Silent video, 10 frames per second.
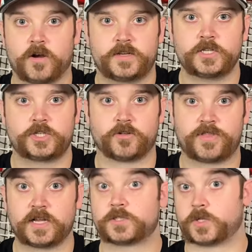additional
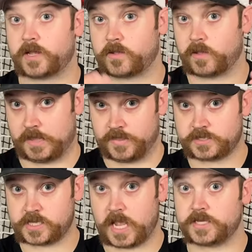things, like in this
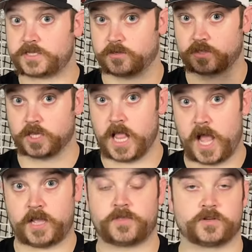case, there's a
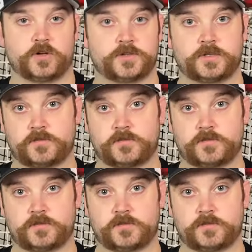lie. There's also